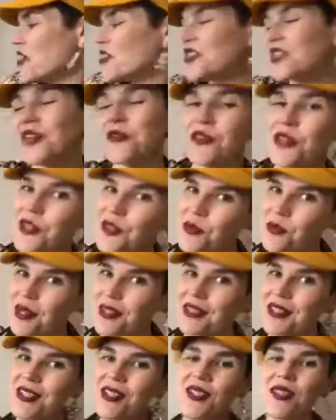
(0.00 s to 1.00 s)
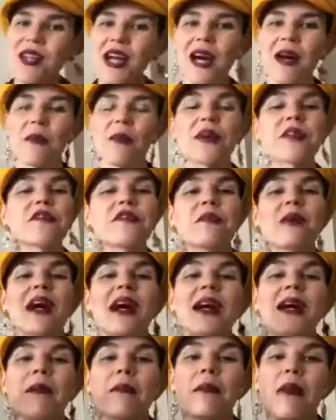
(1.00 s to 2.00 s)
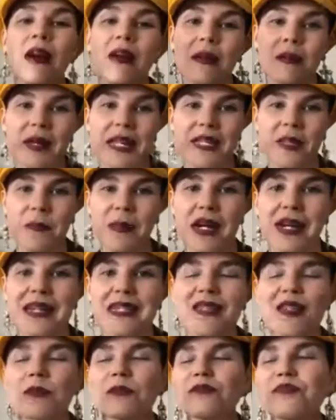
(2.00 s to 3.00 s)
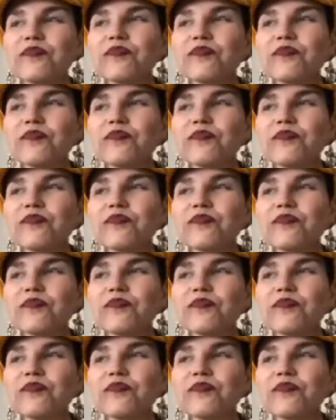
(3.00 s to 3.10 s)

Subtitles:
So the first one, this is one of my Marketplace buys,